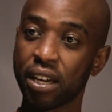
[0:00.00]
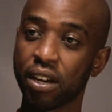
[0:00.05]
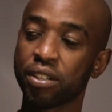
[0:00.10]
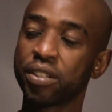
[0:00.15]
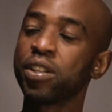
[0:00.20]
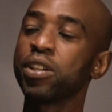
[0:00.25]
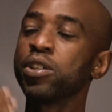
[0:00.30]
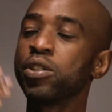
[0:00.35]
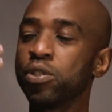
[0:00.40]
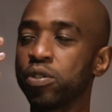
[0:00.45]

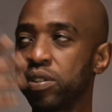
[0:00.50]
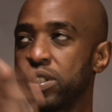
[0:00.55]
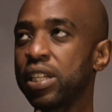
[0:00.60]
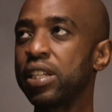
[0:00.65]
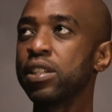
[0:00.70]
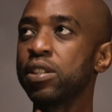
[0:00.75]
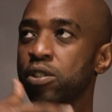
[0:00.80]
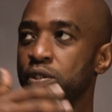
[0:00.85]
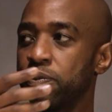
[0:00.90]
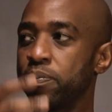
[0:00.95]
so you
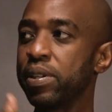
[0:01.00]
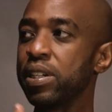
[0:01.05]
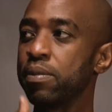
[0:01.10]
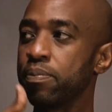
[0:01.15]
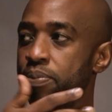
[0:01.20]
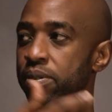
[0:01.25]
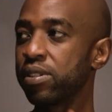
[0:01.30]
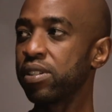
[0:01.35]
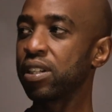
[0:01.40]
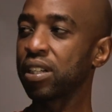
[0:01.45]
said you've been in
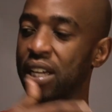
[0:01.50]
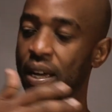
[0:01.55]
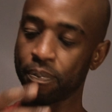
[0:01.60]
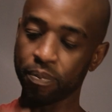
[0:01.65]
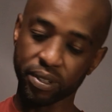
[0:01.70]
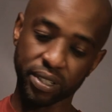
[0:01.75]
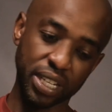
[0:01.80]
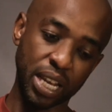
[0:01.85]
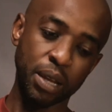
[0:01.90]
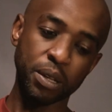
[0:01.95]
prison a
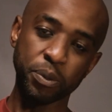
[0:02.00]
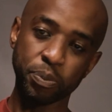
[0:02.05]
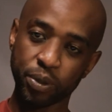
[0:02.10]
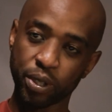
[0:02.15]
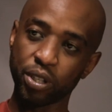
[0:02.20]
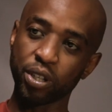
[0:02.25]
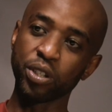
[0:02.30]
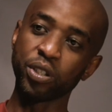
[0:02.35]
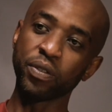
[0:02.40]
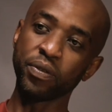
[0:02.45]
couple of times
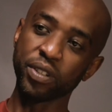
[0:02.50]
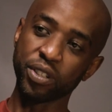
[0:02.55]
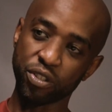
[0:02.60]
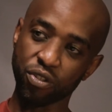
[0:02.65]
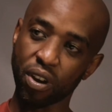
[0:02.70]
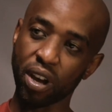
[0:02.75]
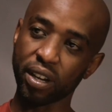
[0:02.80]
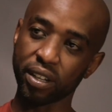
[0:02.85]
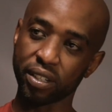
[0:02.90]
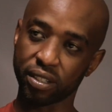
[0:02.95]
because of the
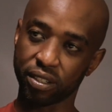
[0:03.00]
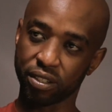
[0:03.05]
drugs.